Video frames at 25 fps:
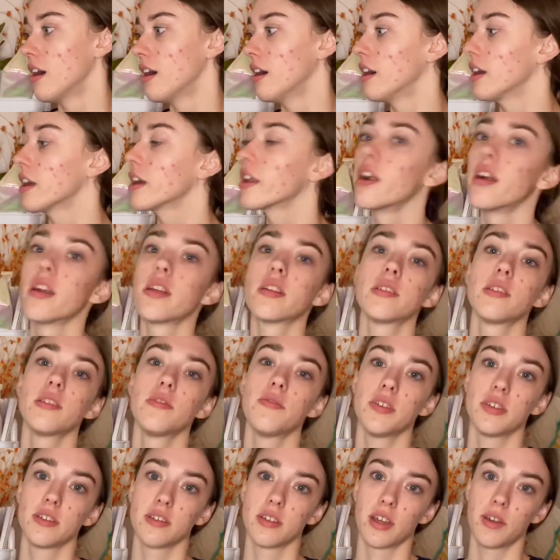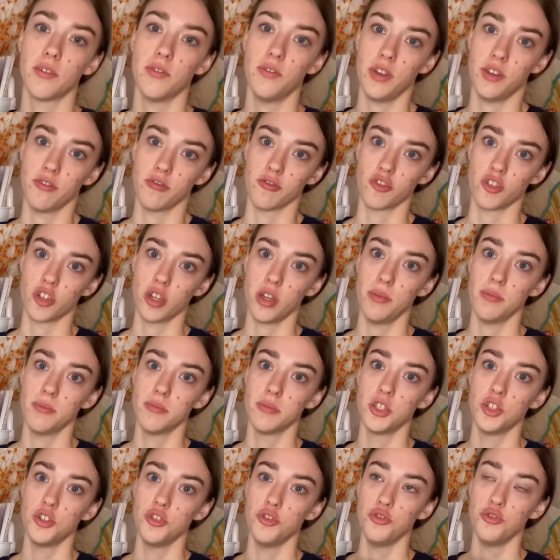It honestly feels like a fever dream,
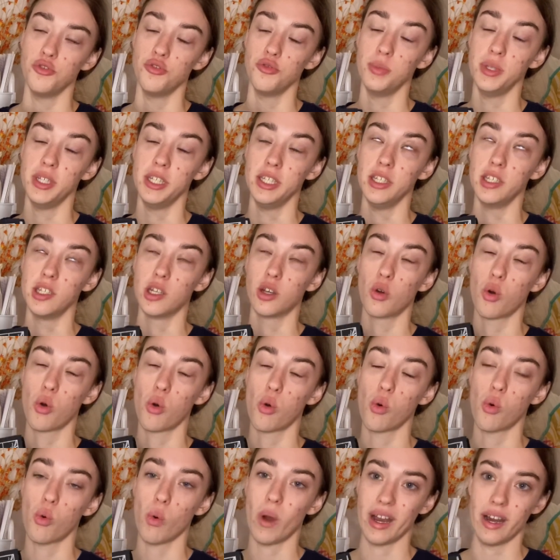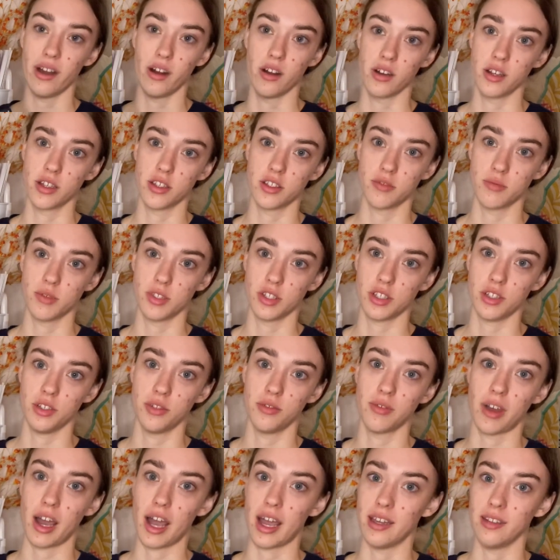to be quite honest with
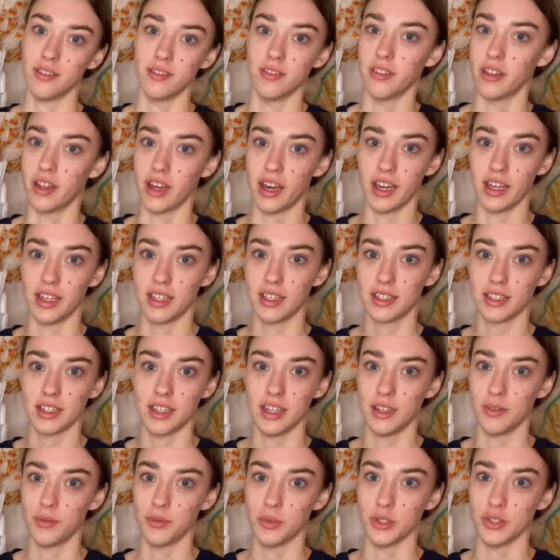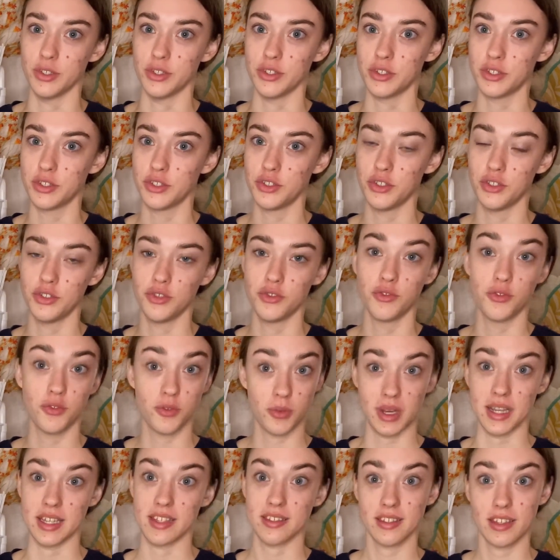you. It was
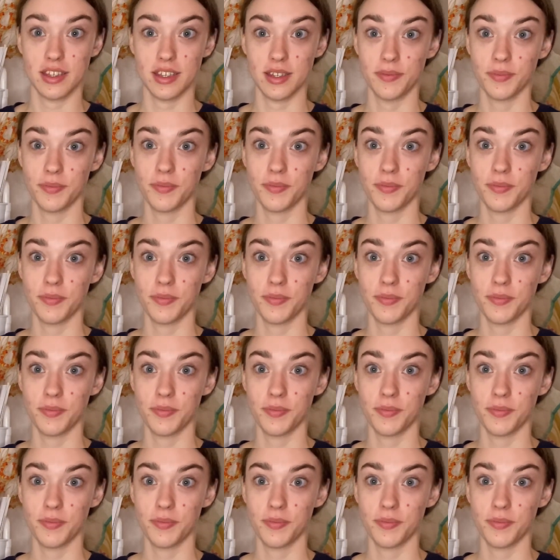crazy.